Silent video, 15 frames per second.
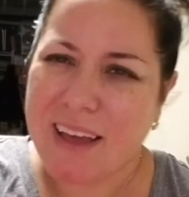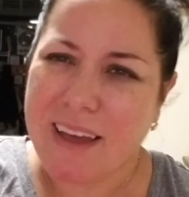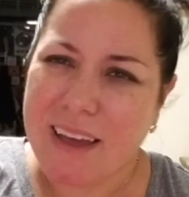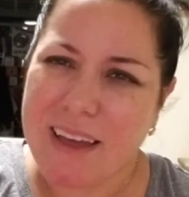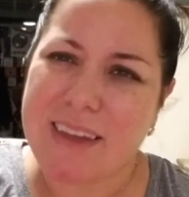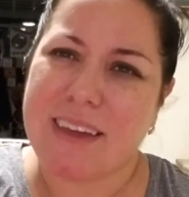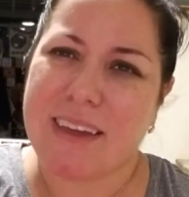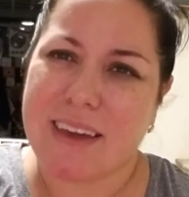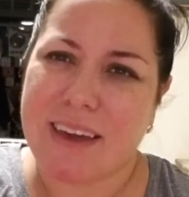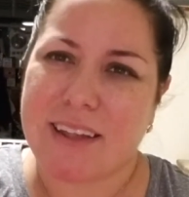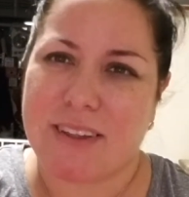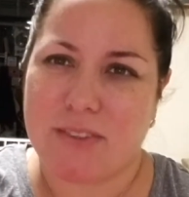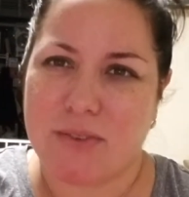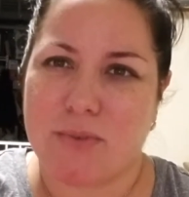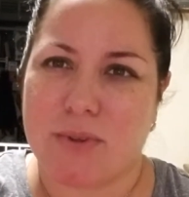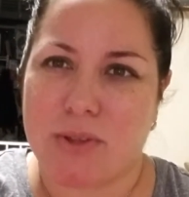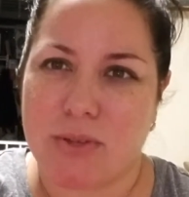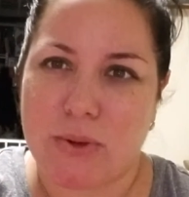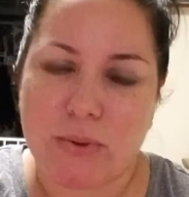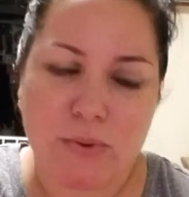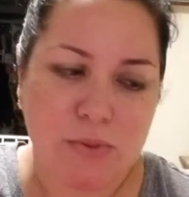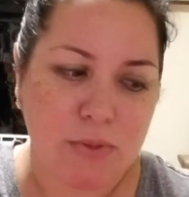I can kind of do one of
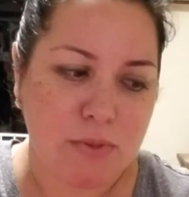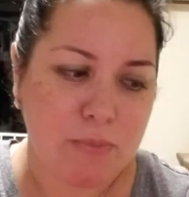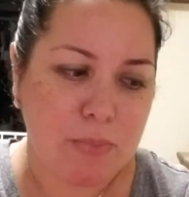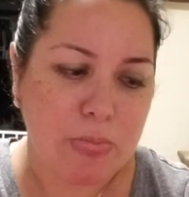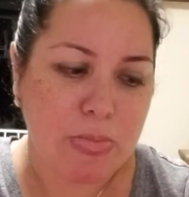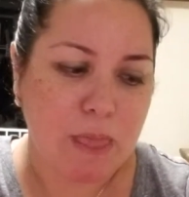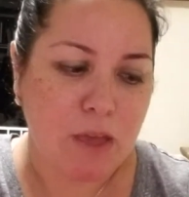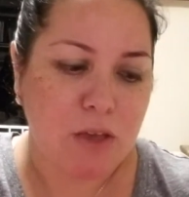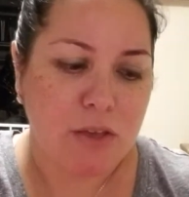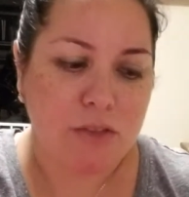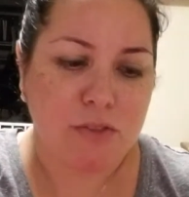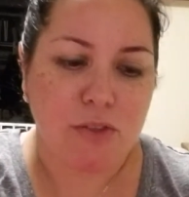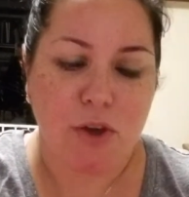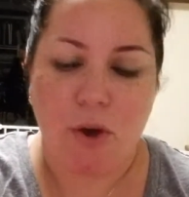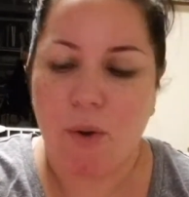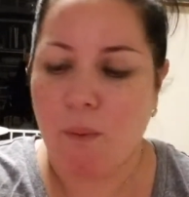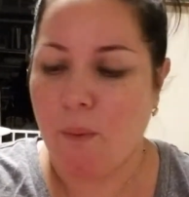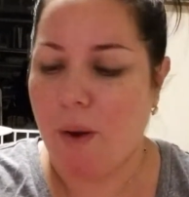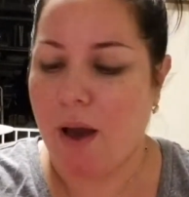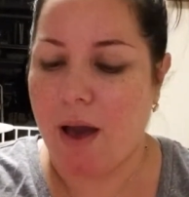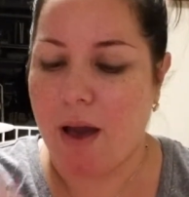those. So